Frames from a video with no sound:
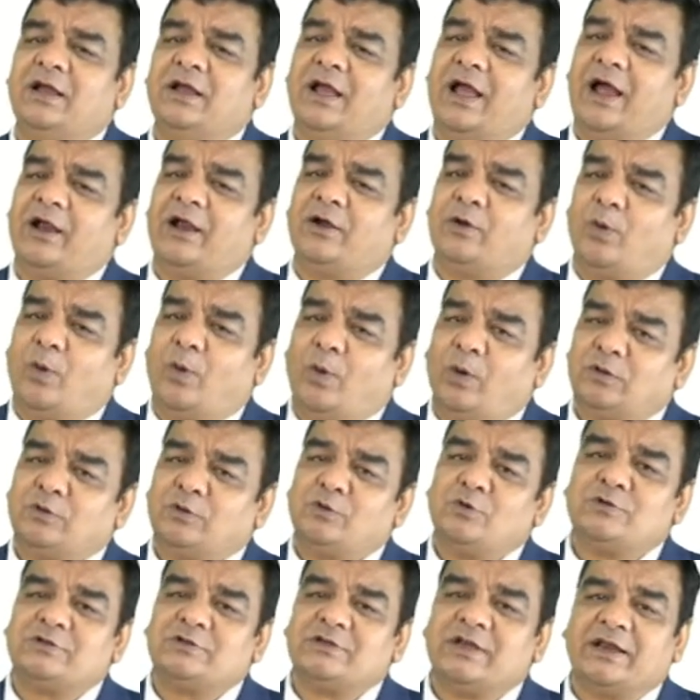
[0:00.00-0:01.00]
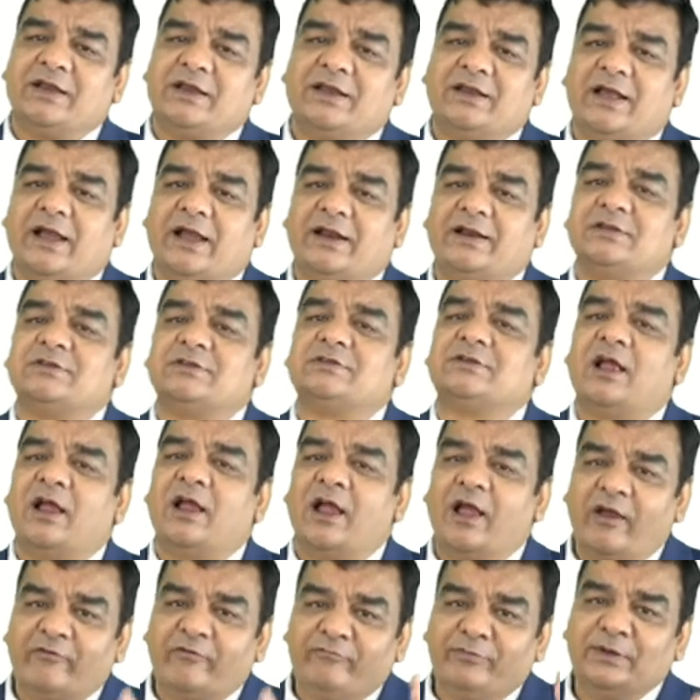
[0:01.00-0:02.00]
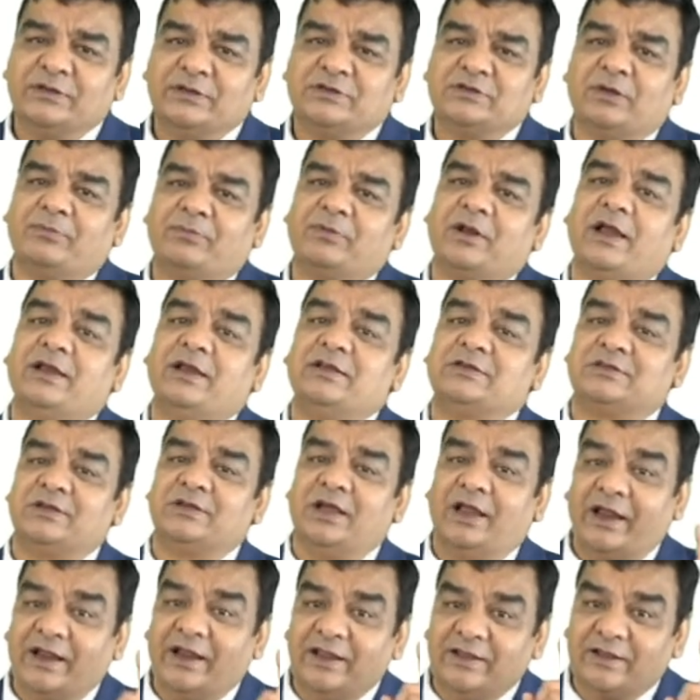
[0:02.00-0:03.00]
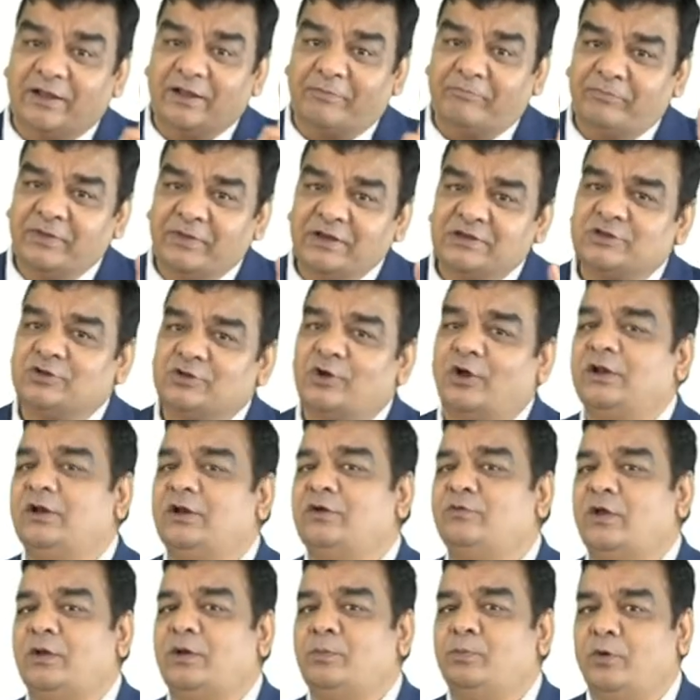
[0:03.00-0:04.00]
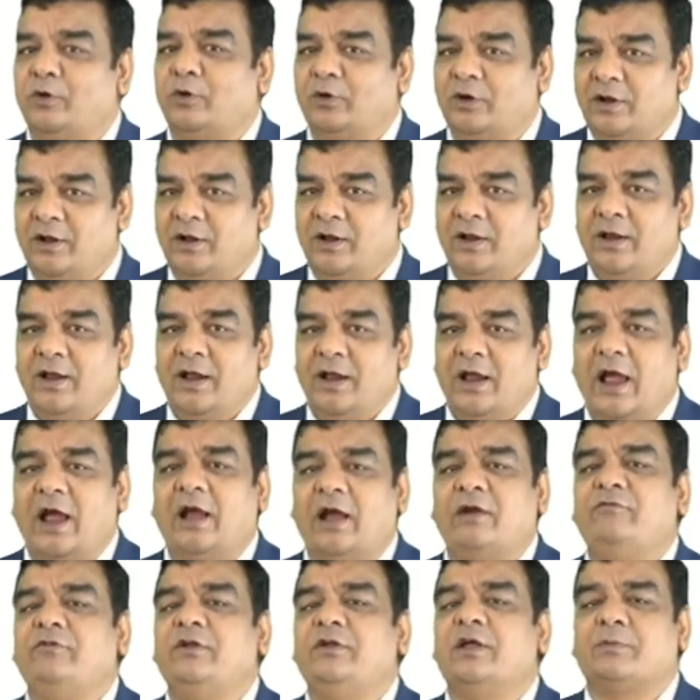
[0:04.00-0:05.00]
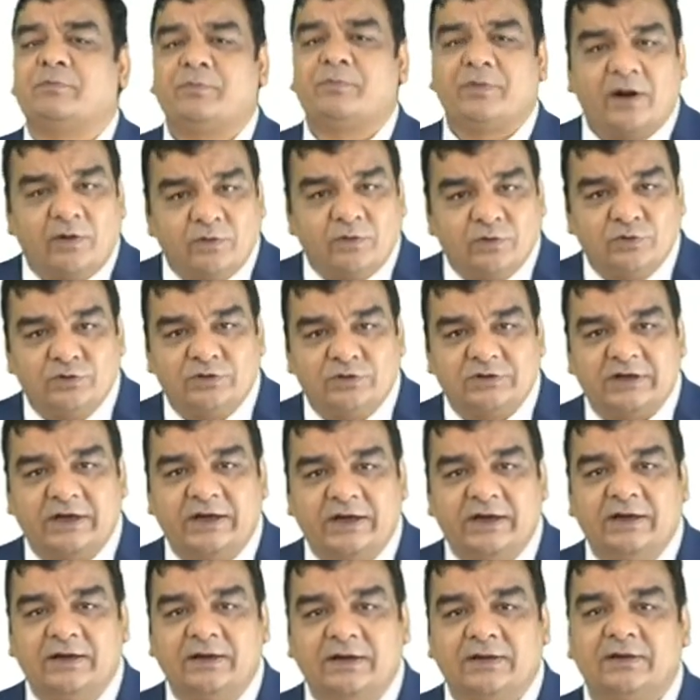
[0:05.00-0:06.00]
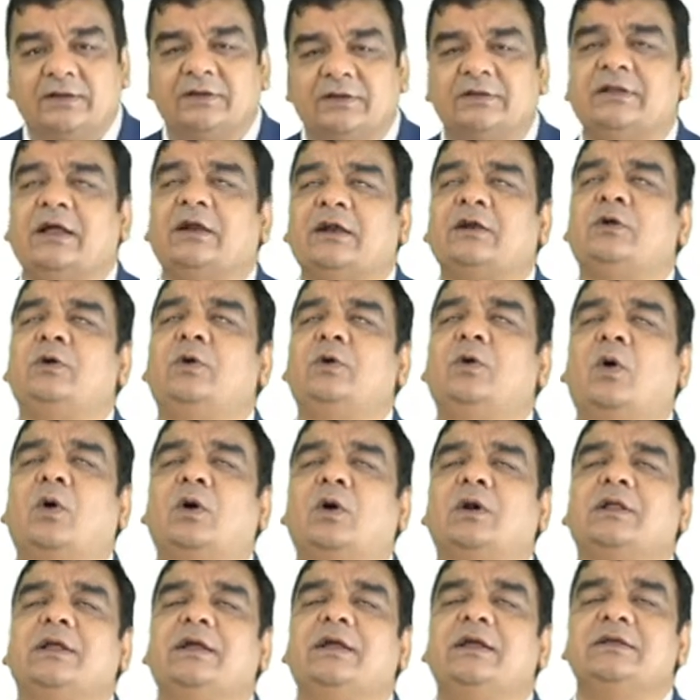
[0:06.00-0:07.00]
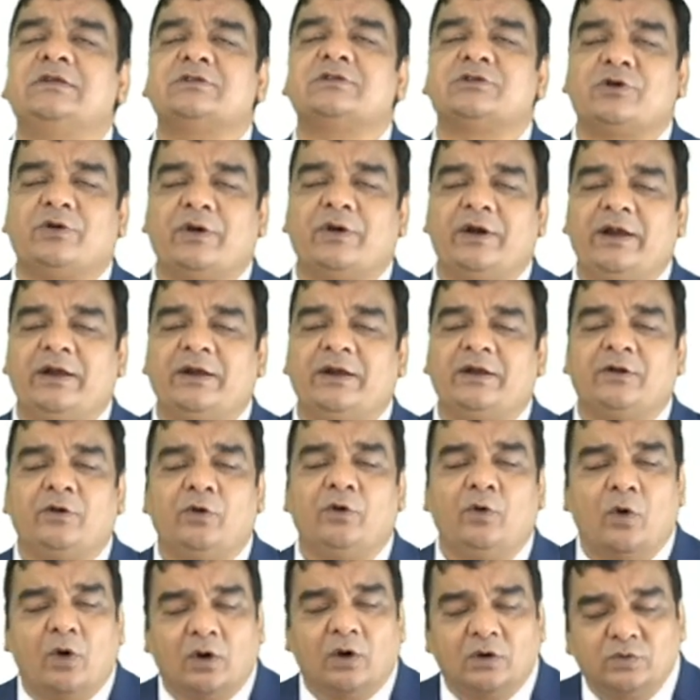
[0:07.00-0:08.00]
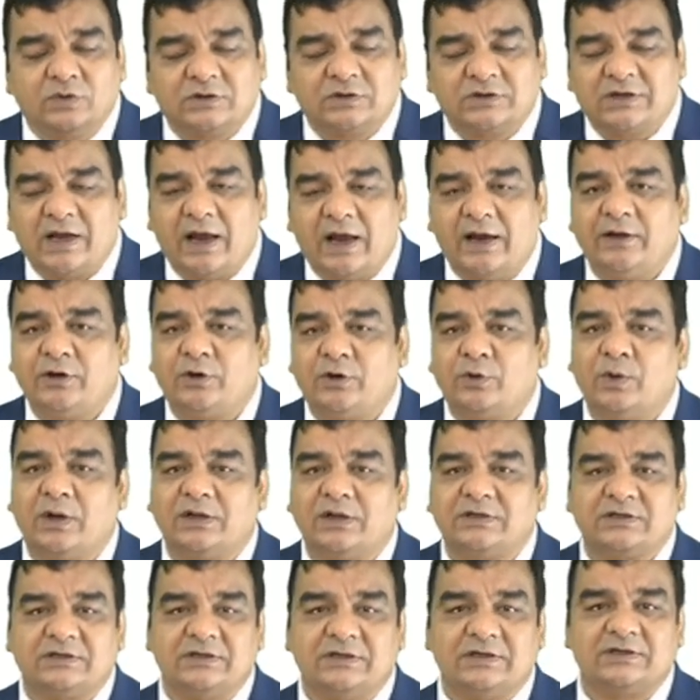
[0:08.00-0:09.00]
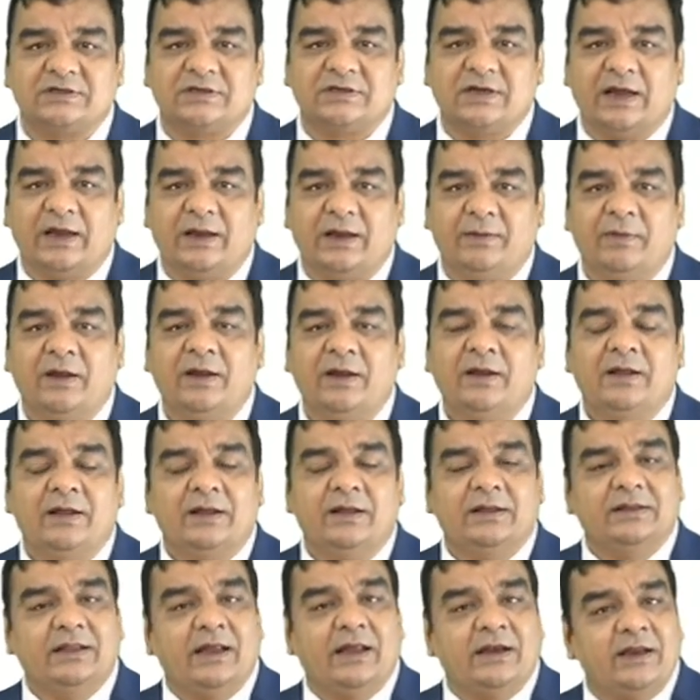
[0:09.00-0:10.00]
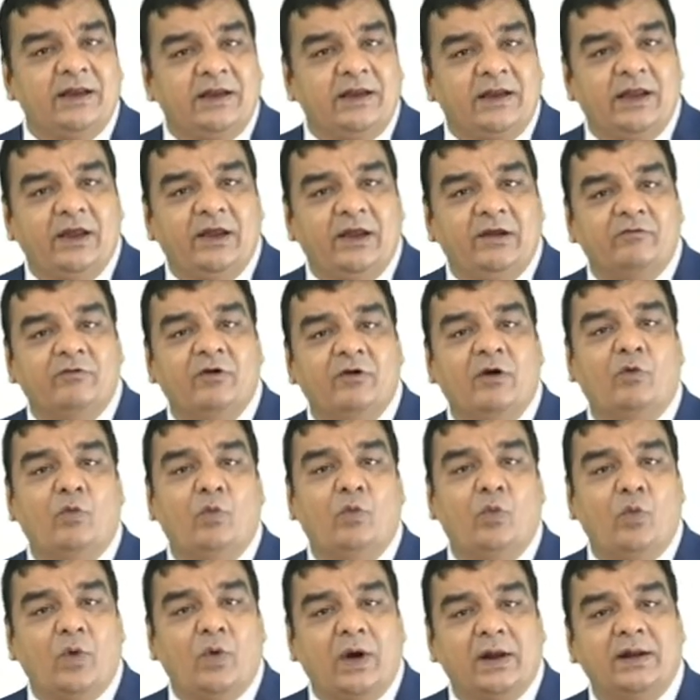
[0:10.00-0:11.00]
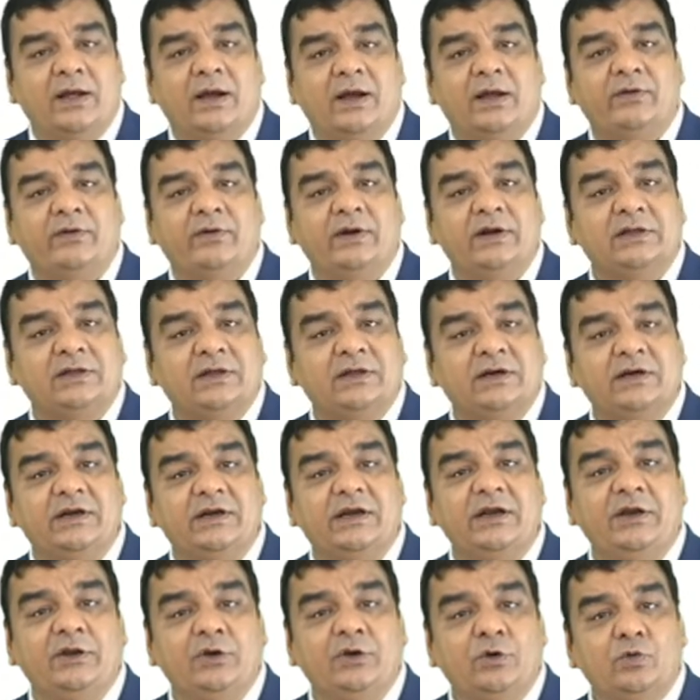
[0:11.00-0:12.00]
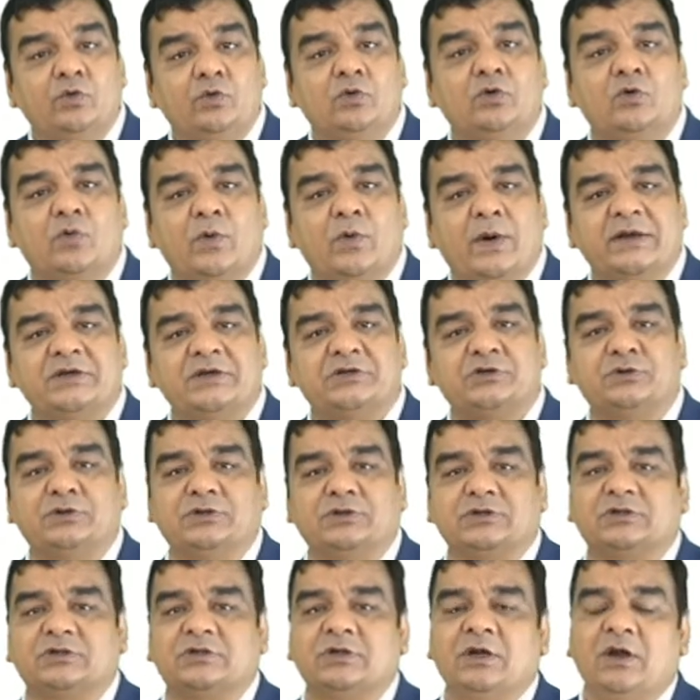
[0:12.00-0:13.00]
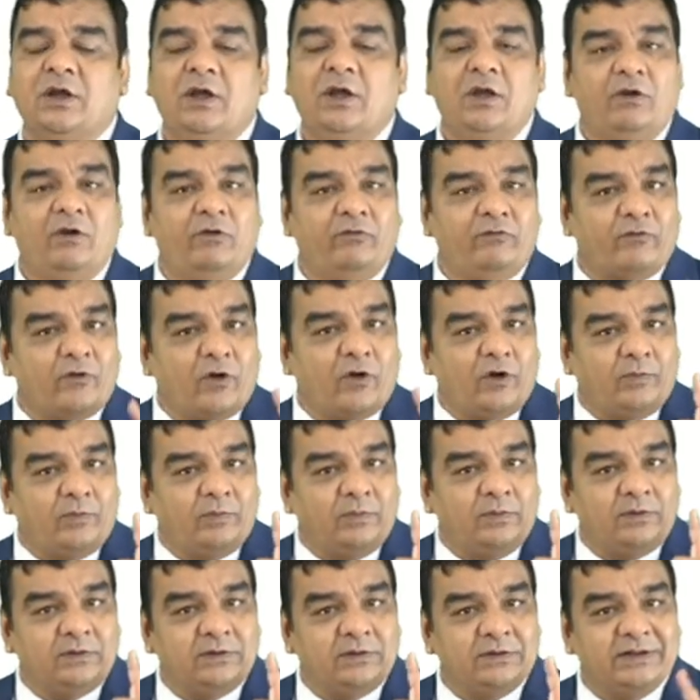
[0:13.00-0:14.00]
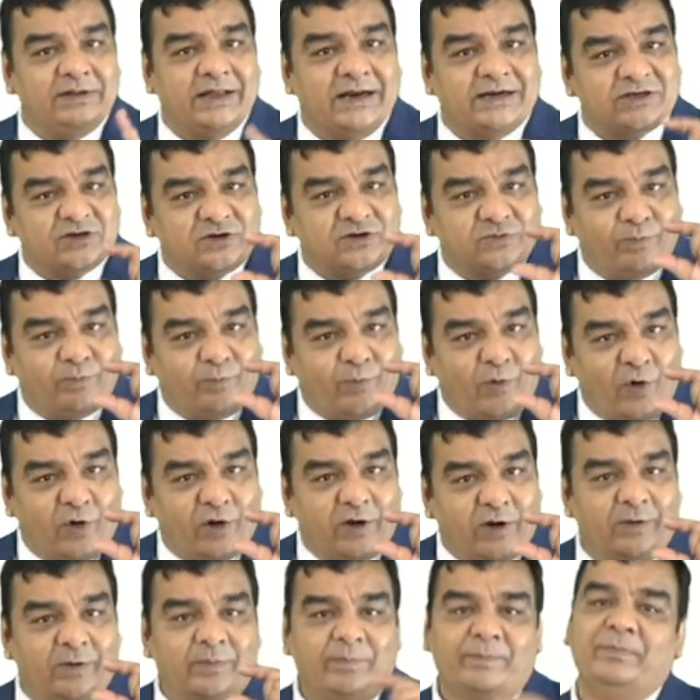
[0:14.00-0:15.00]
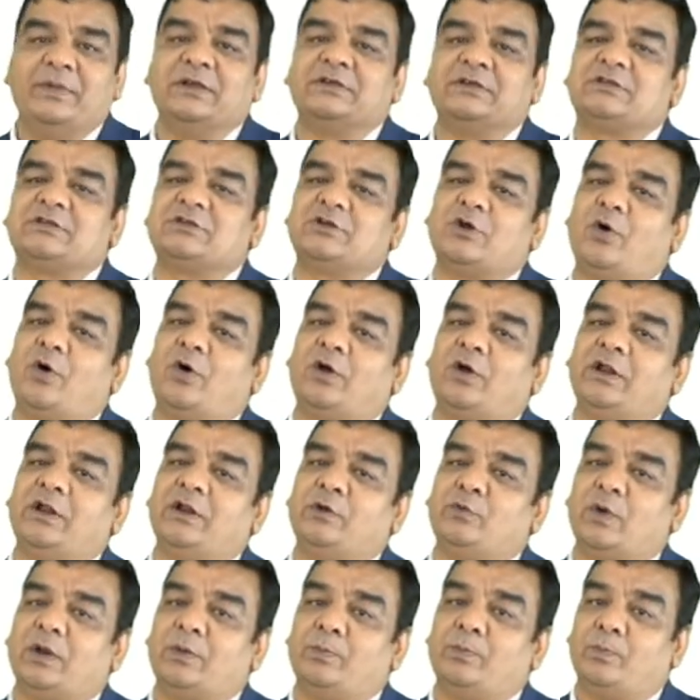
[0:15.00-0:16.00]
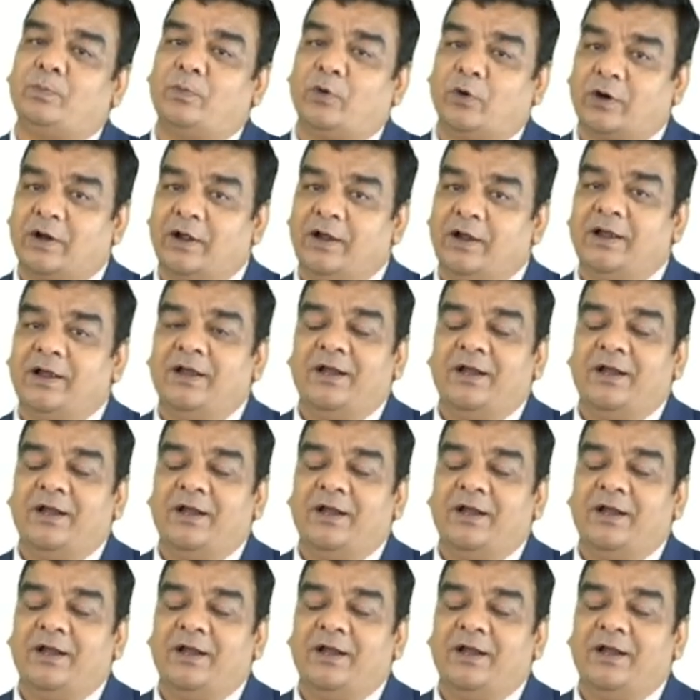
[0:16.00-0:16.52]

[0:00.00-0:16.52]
and all those single liners have been summarized in the MIST all-in-one book, and we are proud to say that God is great, God was kind to us this time, that He gave 132 questions from that small MIST all-in-one book.